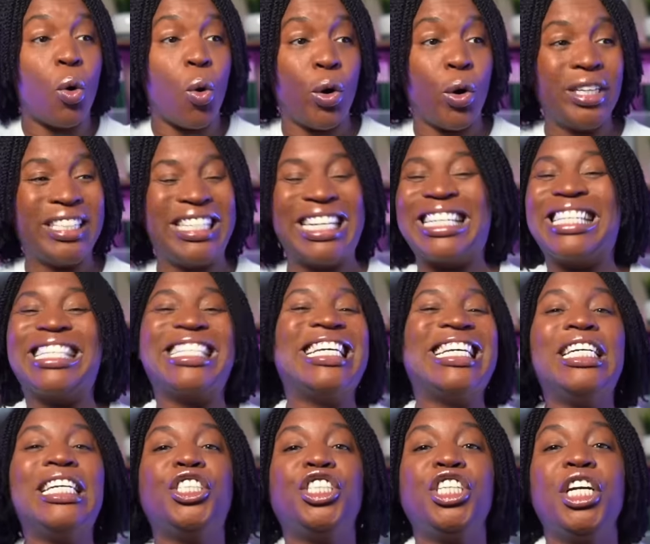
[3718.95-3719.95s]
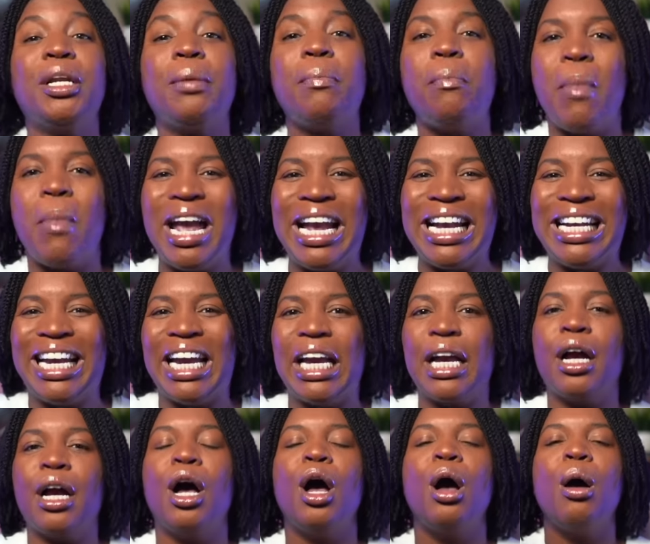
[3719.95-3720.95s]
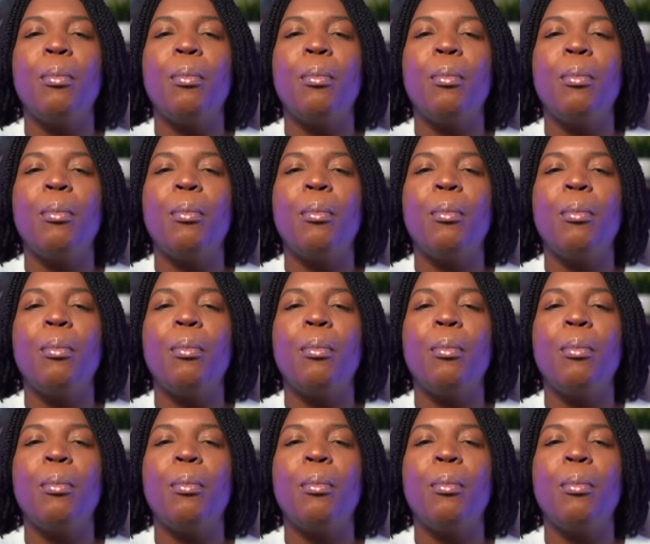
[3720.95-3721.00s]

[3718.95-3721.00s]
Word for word: or decision making